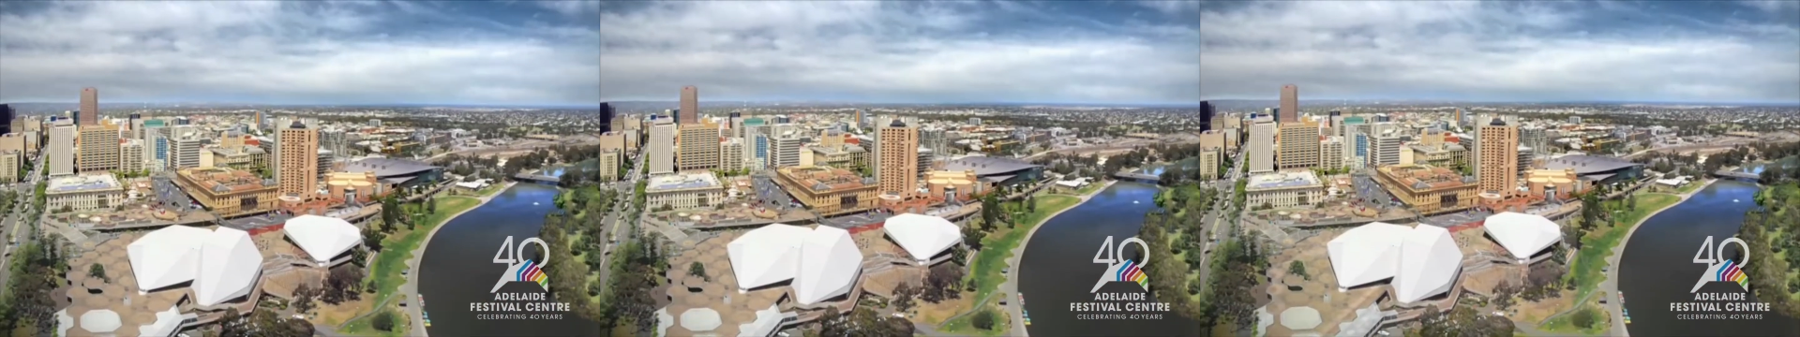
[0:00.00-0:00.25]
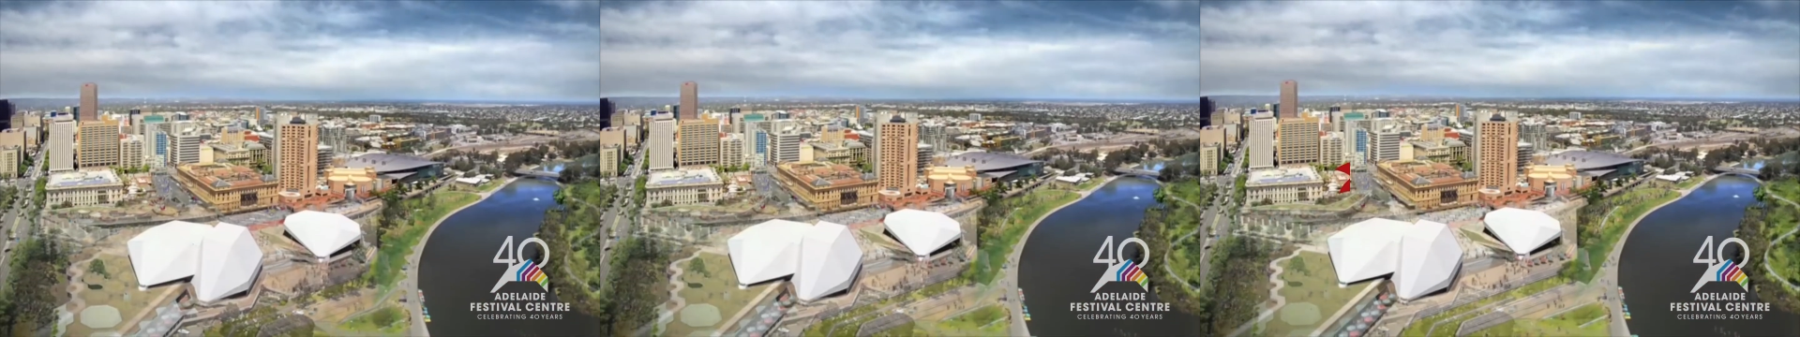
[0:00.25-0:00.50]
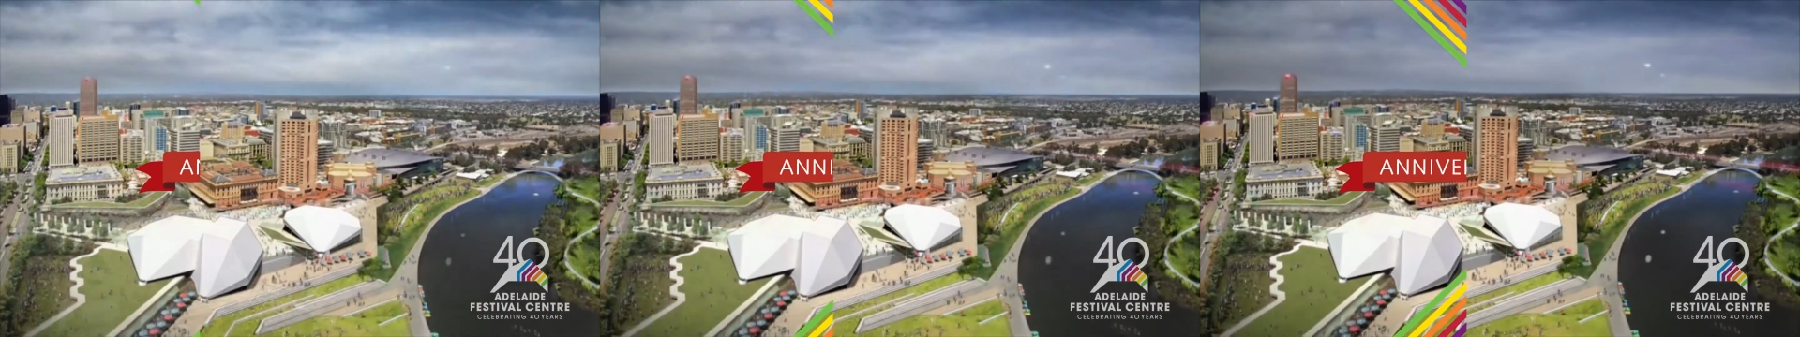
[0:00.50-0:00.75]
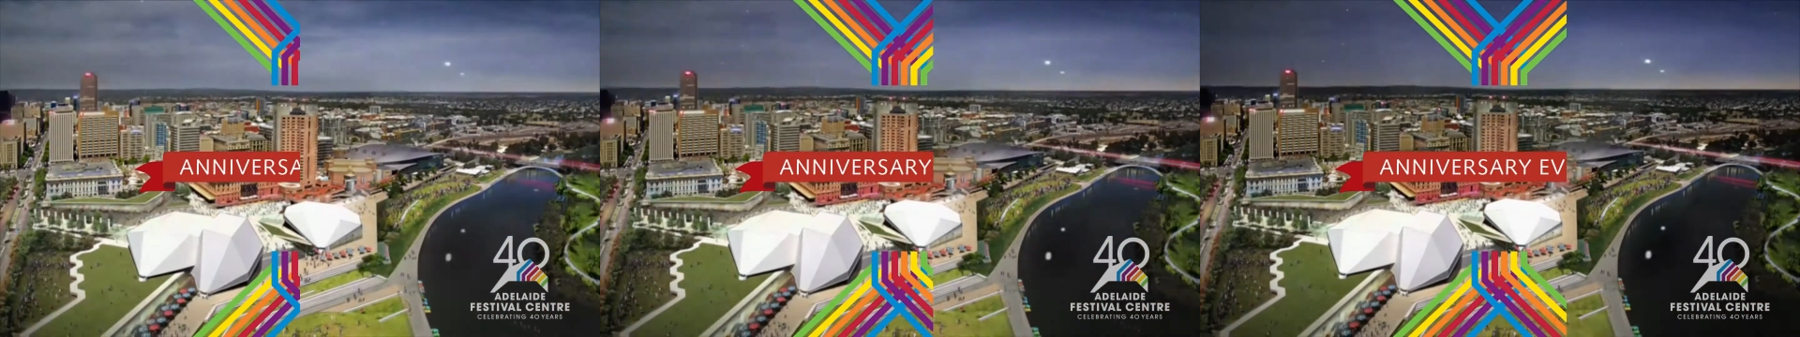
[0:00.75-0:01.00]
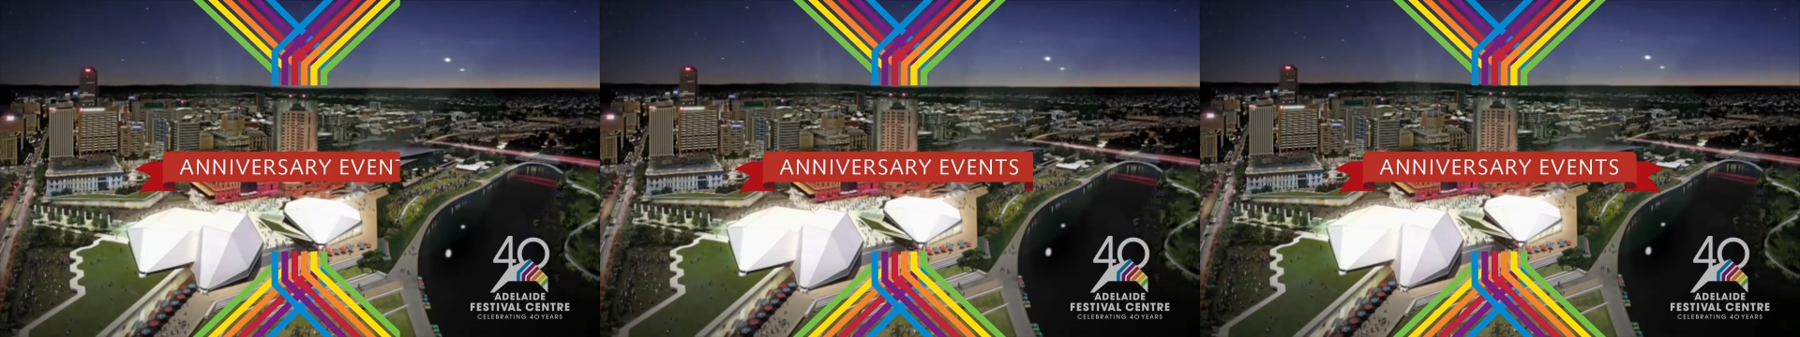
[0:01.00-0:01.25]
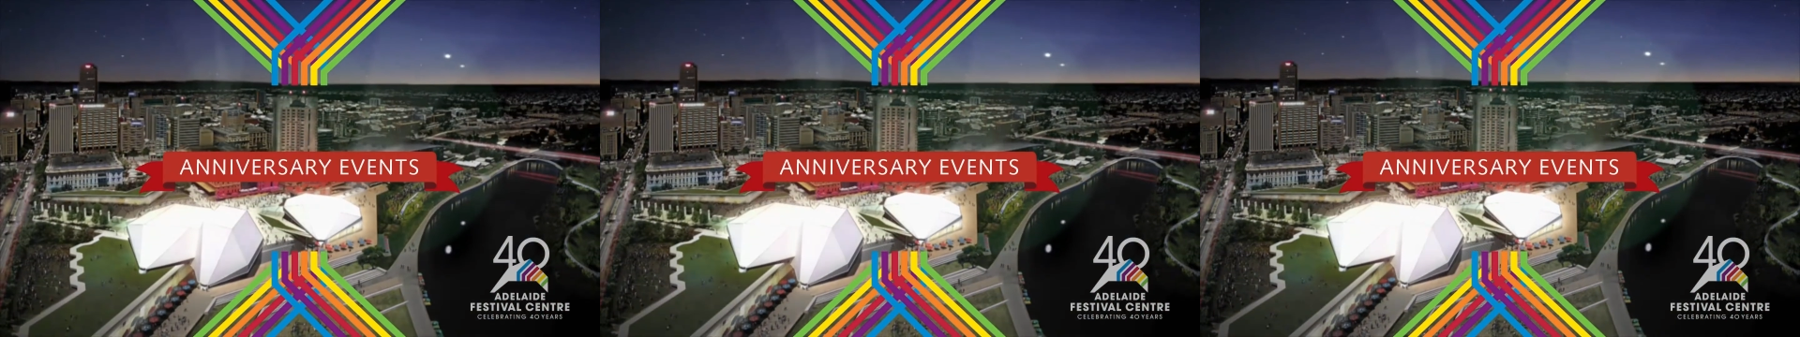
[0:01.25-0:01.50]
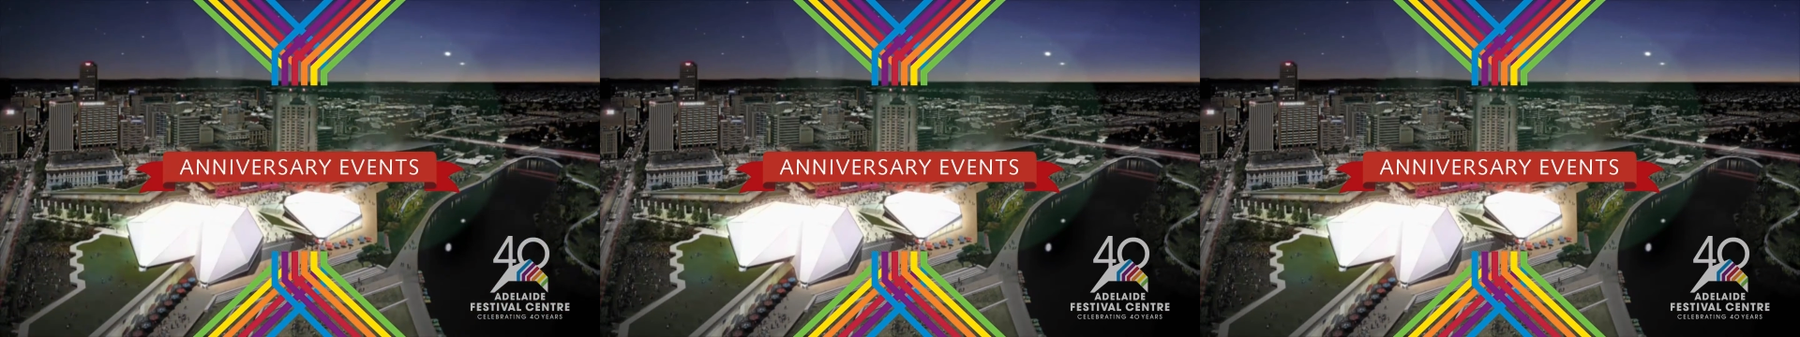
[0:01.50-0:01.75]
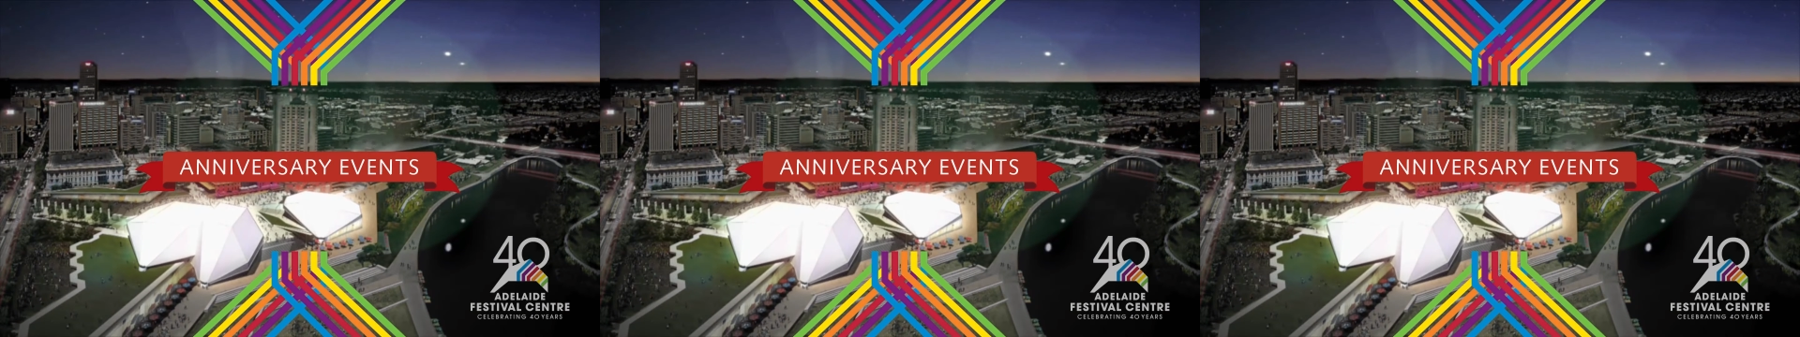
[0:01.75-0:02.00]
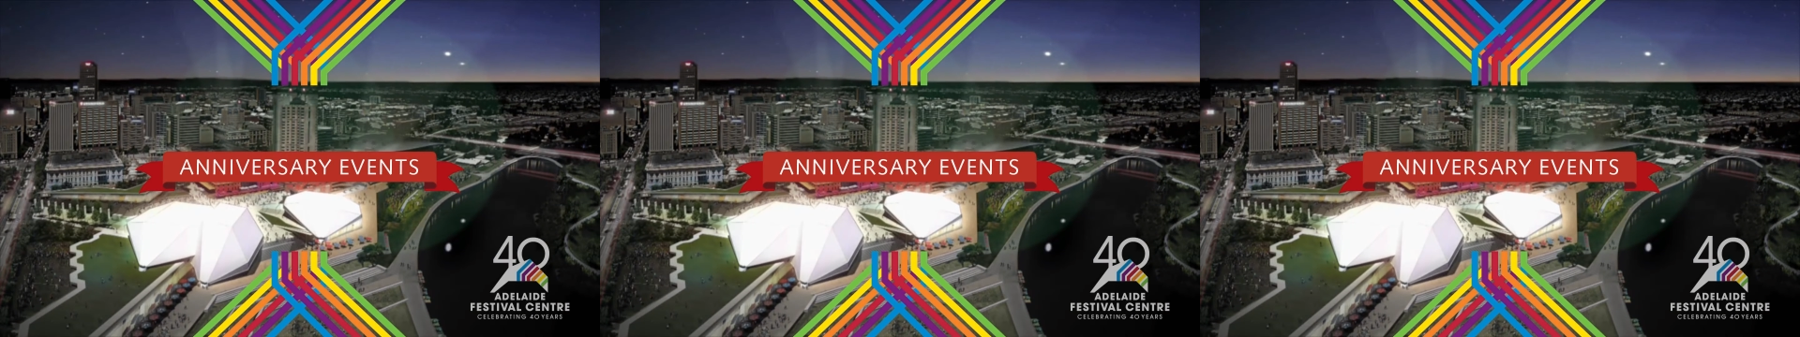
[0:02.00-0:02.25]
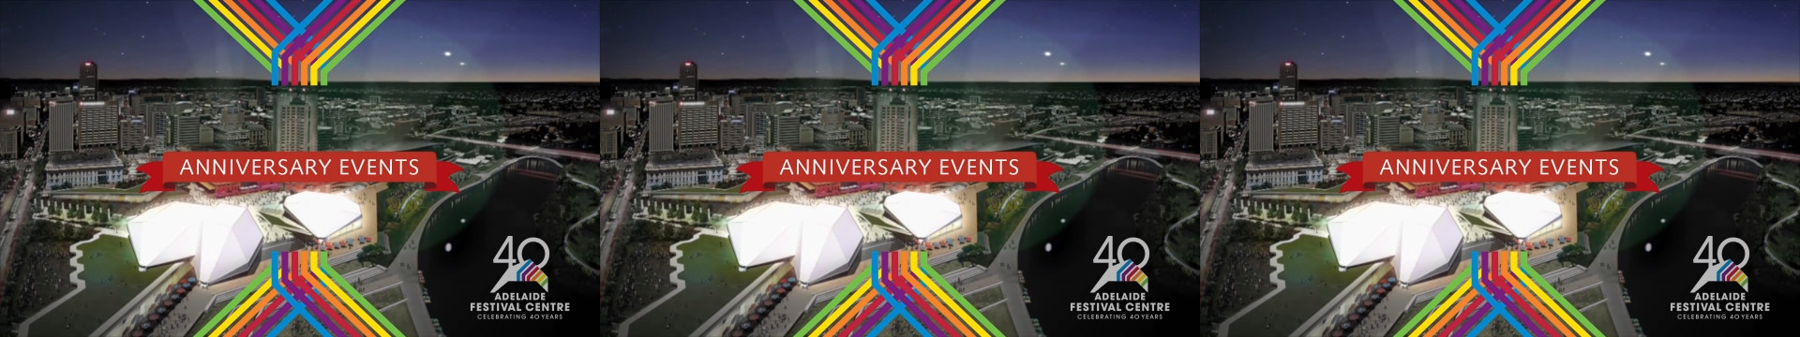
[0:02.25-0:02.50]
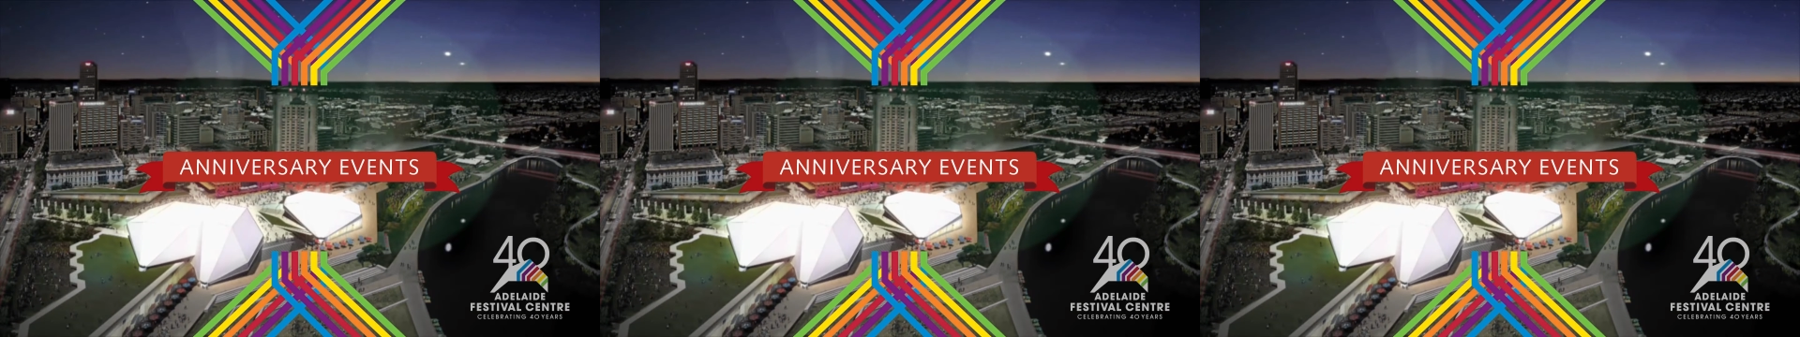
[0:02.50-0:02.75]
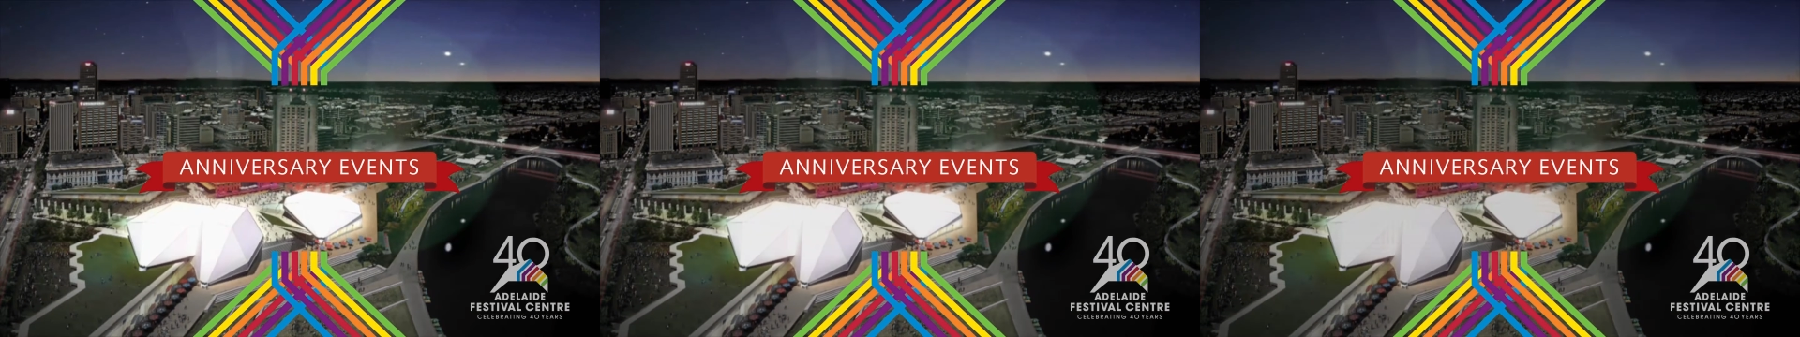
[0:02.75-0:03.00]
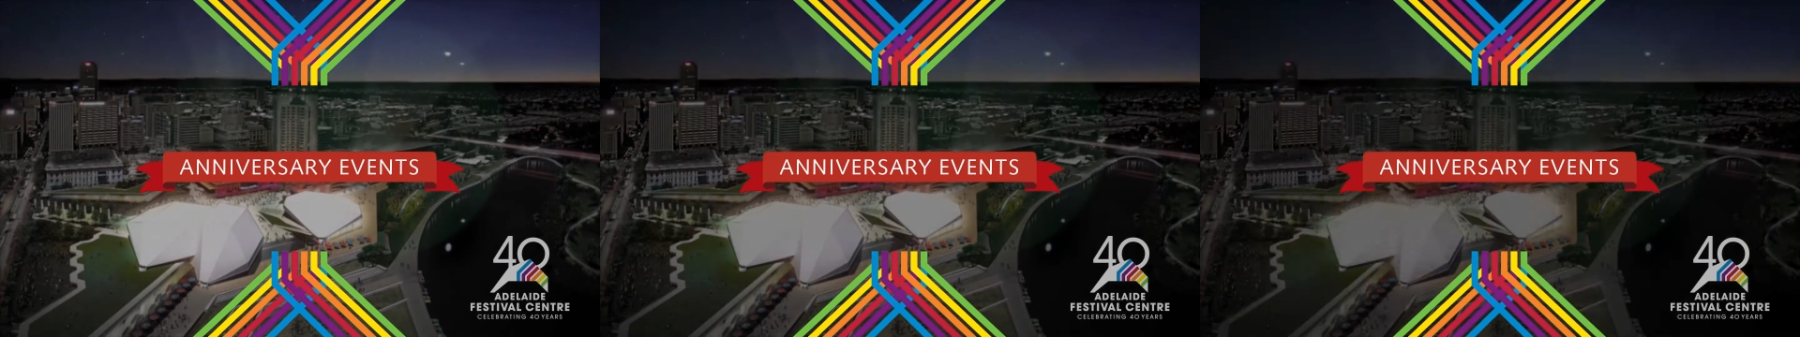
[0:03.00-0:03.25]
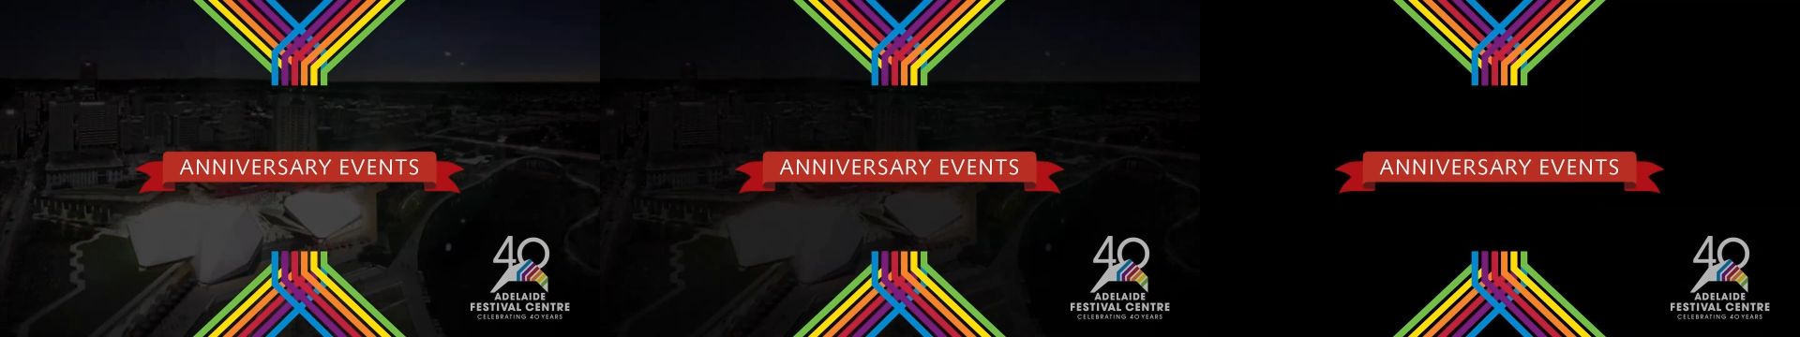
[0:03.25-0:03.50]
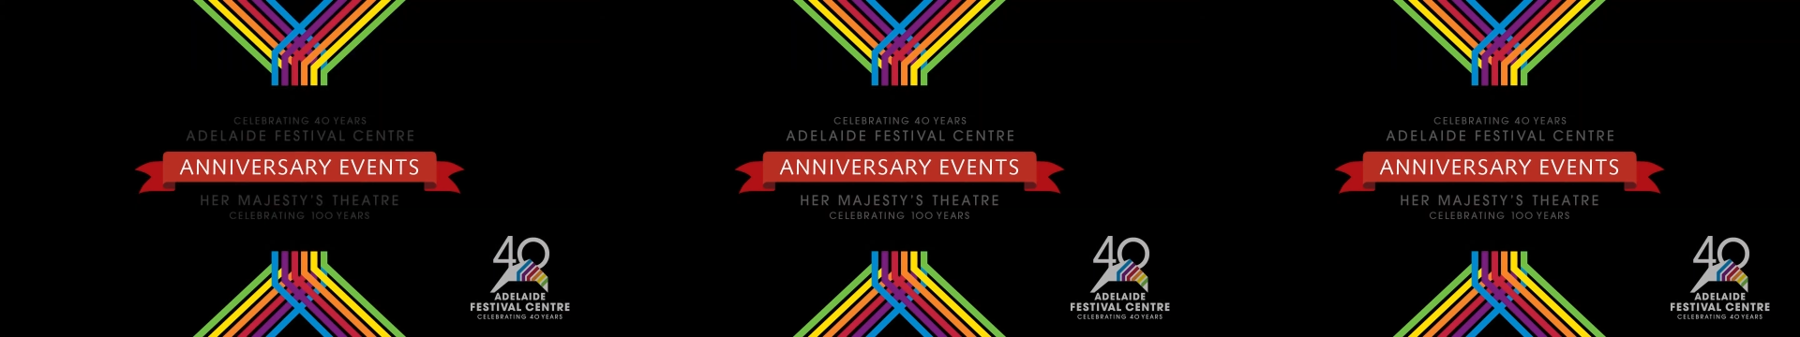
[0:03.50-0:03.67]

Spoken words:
Nobody's mouth can be seen.